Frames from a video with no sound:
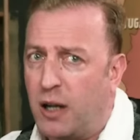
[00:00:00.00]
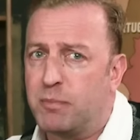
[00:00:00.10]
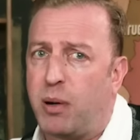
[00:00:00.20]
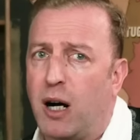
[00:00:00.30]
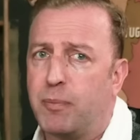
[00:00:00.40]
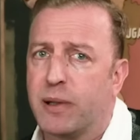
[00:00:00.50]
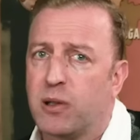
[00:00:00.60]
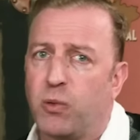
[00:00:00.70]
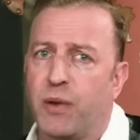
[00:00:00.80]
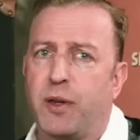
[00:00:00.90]

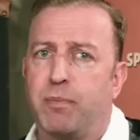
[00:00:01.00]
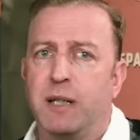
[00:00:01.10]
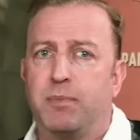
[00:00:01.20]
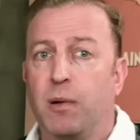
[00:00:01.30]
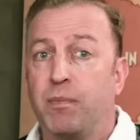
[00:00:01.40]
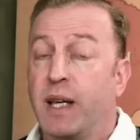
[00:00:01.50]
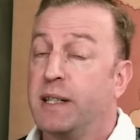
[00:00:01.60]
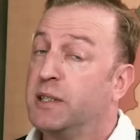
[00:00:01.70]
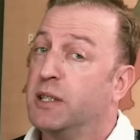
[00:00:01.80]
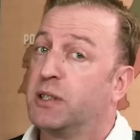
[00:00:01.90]
unpopular with the people.
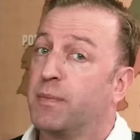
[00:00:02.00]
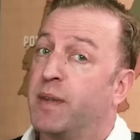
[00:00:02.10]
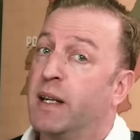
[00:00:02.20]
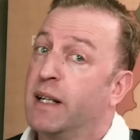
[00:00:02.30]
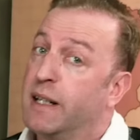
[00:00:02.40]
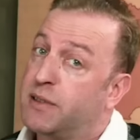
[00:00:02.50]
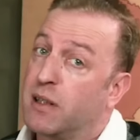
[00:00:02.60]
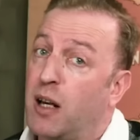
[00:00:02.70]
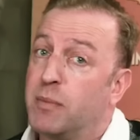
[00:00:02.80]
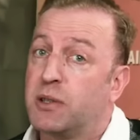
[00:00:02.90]
In addition,
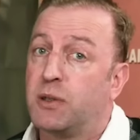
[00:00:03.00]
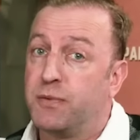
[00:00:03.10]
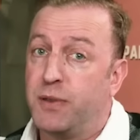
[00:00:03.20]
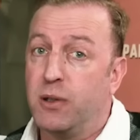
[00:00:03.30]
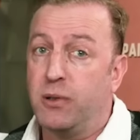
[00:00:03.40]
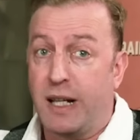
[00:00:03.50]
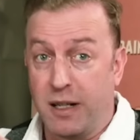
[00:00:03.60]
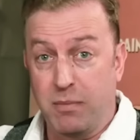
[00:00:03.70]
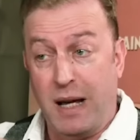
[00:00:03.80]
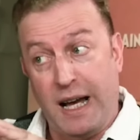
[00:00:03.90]
Islamists viewed
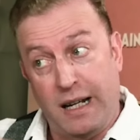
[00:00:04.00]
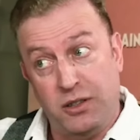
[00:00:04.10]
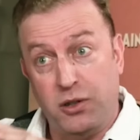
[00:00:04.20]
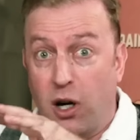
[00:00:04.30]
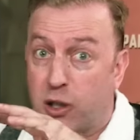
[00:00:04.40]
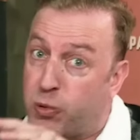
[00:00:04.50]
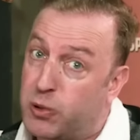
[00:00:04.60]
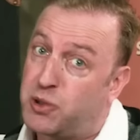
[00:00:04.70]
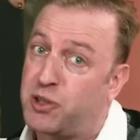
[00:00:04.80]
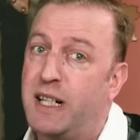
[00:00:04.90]
him as a
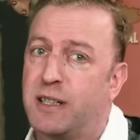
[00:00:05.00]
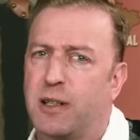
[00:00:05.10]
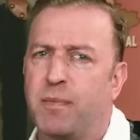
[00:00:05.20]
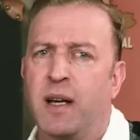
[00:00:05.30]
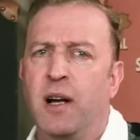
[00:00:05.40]
crusader.